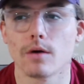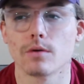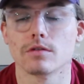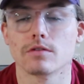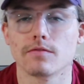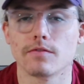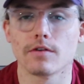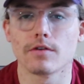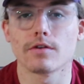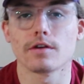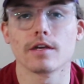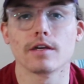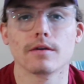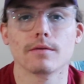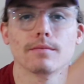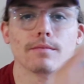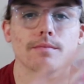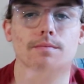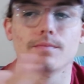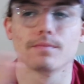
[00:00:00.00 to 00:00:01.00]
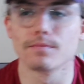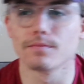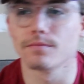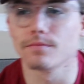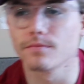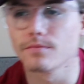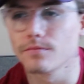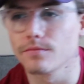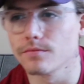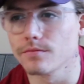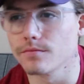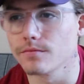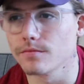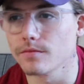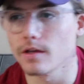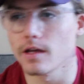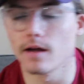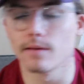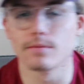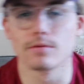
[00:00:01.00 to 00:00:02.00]
was very
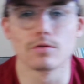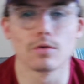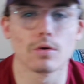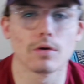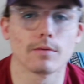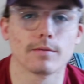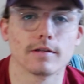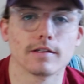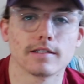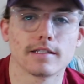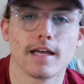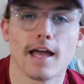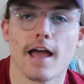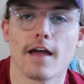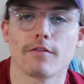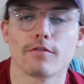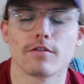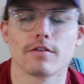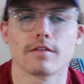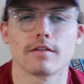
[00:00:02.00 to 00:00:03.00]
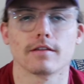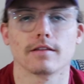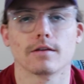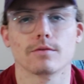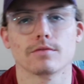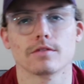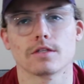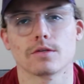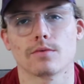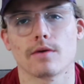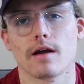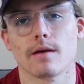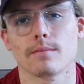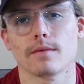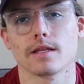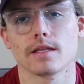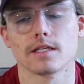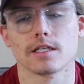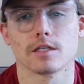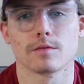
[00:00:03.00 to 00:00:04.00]
absorbent to everything that was
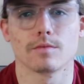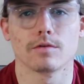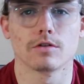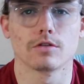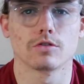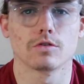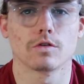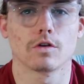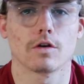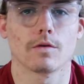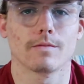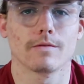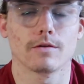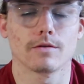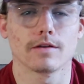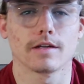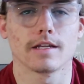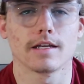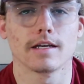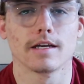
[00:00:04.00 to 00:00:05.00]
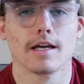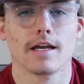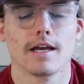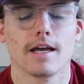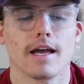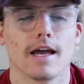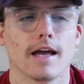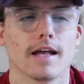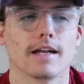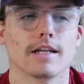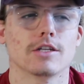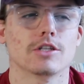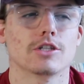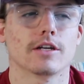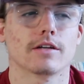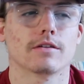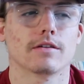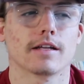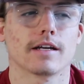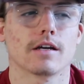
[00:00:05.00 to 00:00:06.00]
around me in the spiritual community. And
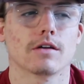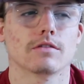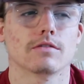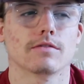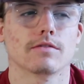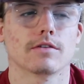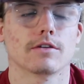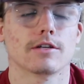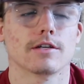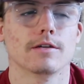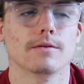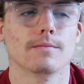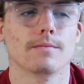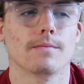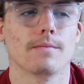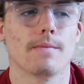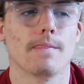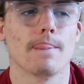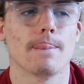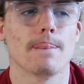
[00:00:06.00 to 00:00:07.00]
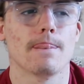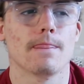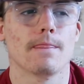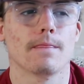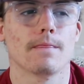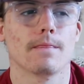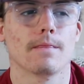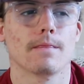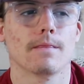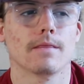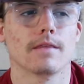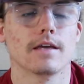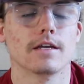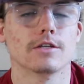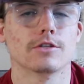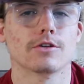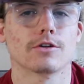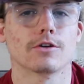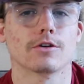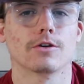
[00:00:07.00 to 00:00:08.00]
in general, like, I was very
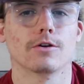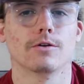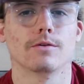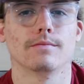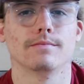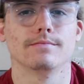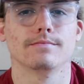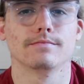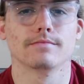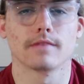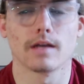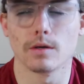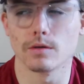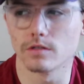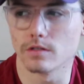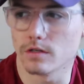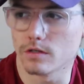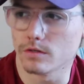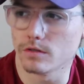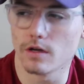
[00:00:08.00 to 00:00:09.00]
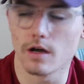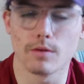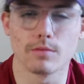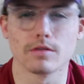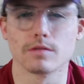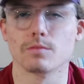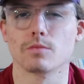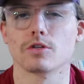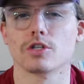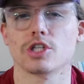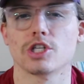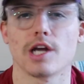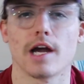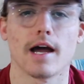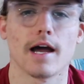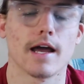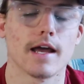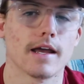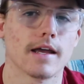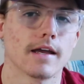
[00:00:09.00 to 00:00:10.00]
internal. I was more
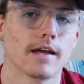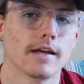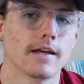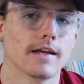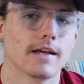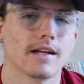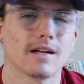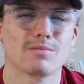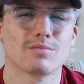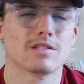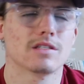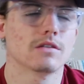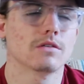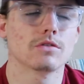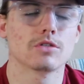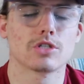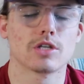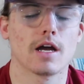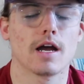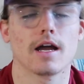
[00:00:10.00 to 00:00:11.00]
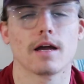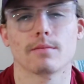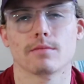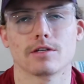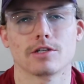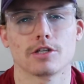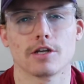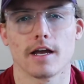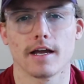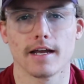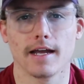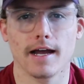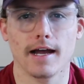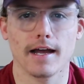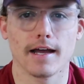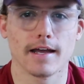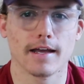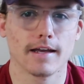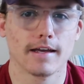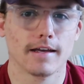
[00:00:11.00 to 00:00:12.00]
shy. I'm still shy. I'm a shy
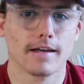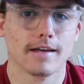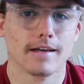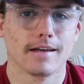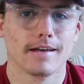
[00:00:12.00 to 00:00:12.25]
guy.